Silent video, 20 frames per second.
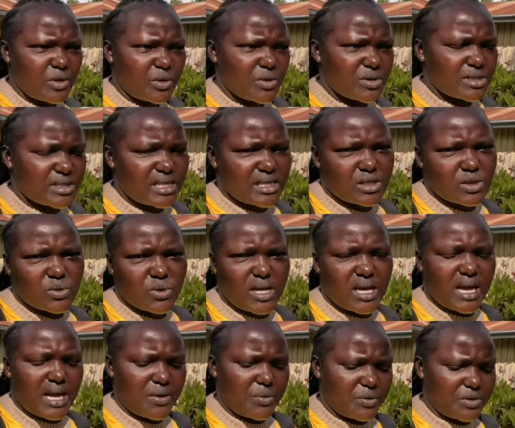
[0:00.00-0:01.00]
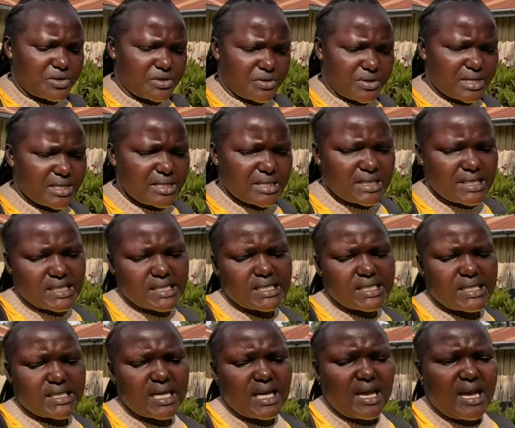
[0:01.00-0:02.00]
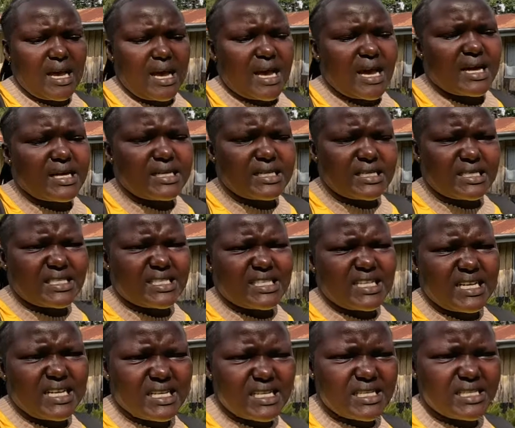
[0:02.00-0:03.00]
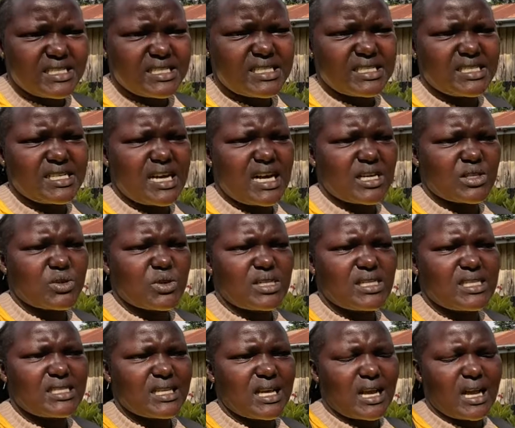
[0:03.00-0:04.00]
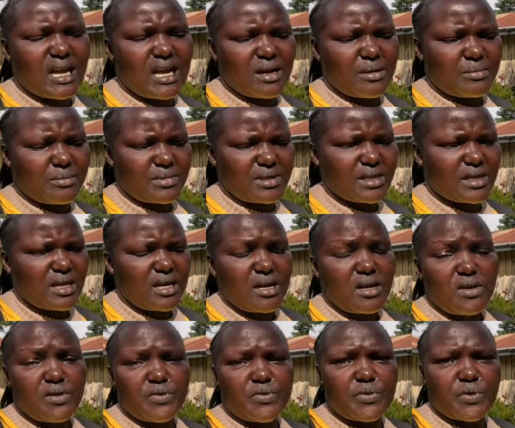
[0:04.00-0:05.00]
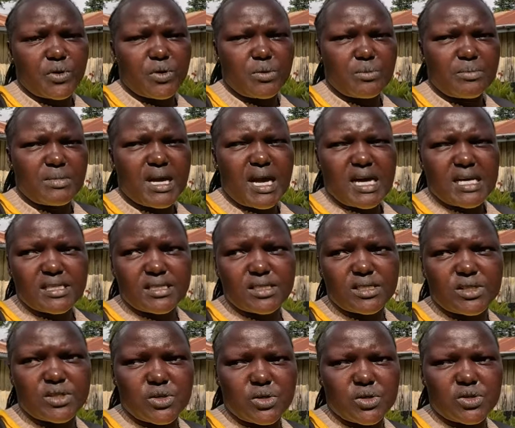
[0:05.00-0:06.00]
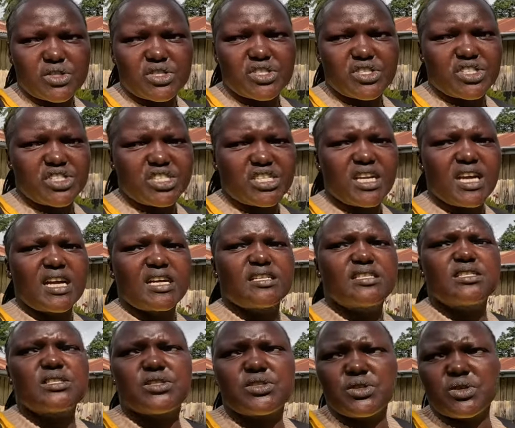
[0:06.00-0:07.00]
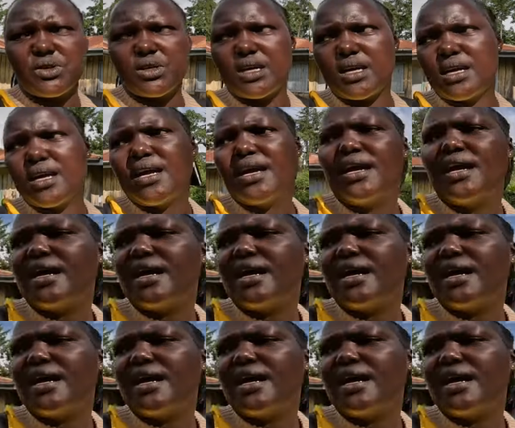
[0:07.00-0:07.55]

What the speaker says: because that's where I was raised in, and she actually succumbed from a stroke. She had stroke,